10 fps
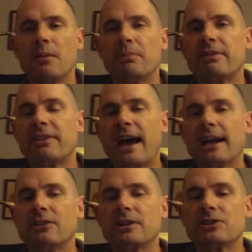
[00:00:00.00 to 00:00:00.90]

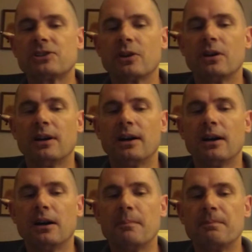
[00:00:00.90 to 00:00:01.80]
Pythagoras,
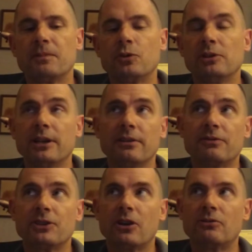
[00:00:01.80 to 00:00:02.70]
who
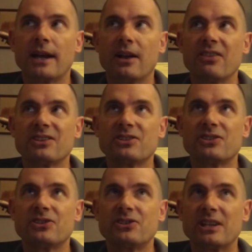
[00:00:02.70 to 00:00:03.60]
lived around the
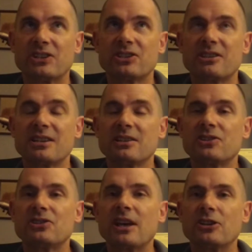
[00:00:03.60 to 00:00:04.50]
6th
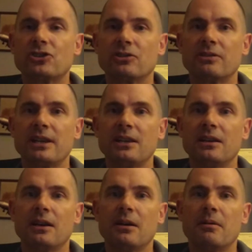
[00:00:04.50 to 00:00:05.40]

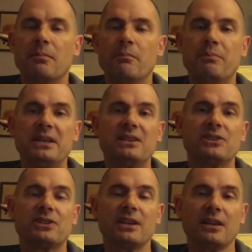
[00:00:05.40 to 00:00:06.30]
century
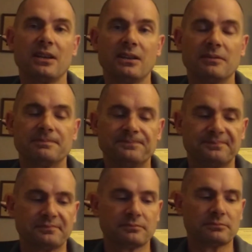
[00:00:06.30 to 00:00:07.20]
BC,
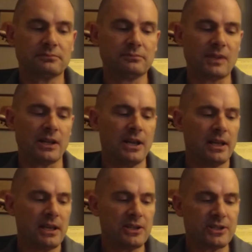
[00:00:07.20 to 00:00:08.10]

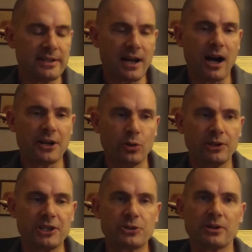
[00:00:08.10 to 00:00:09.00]
is not
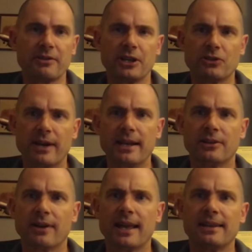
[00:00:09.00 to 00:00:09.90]
only sort of the
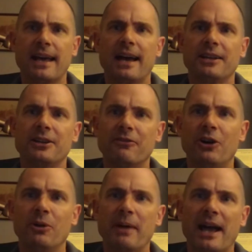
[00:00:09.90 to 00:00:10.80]
great-granddaddy of
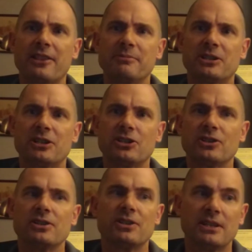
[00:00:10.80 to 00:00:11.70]
all
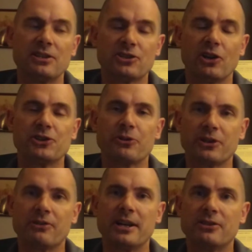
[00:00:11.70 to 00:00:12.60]
mathematicians, he is also the
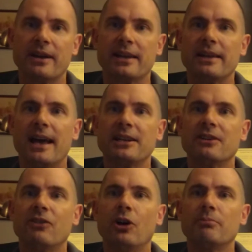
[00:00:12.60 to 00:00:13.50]
great-granddaddy
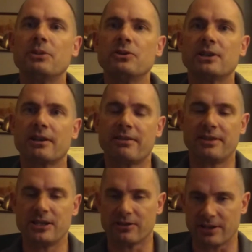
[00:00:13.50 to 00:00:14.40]
of all music
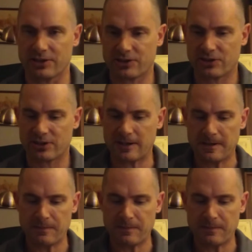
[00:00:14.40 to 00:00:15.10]
theorists.